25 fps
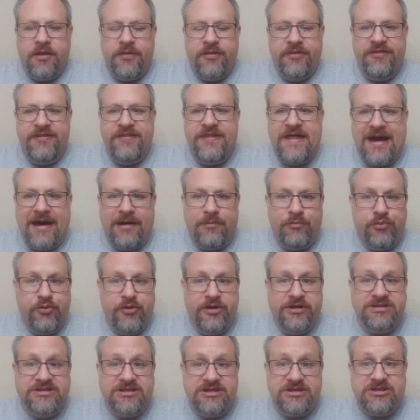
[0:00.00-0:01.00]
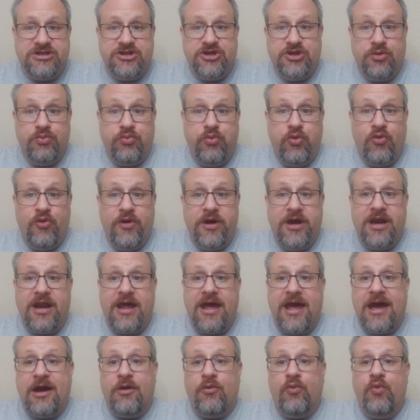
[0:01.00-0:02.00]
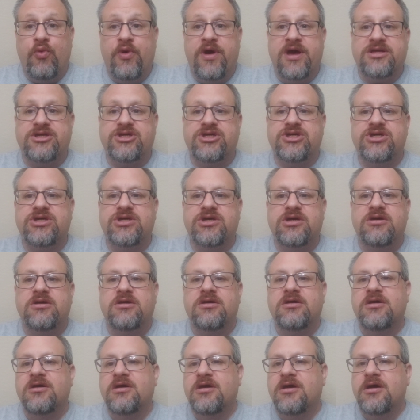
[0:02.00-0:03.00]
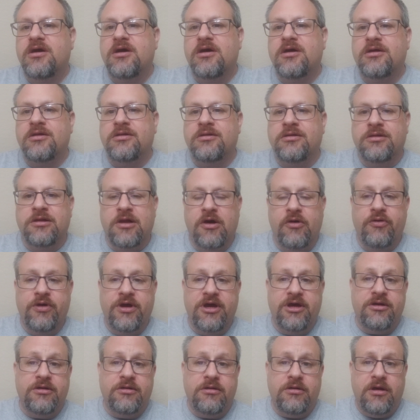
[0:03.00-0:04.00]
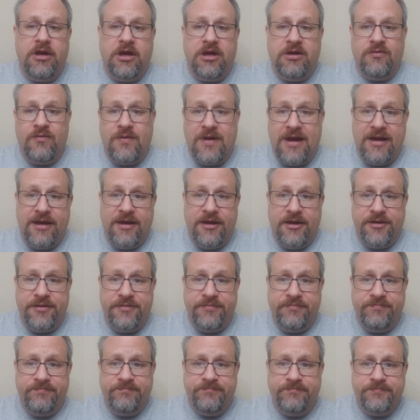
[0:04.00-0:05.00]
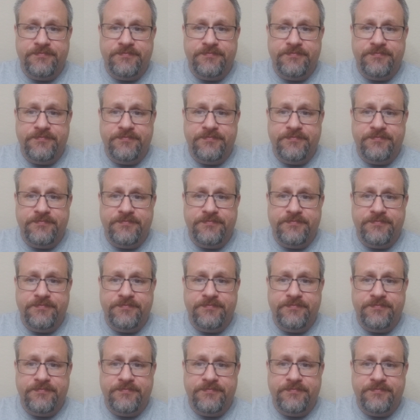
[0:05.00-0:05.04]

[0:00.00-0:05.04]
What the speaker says: that brings us to the point at which Logan and Reagan,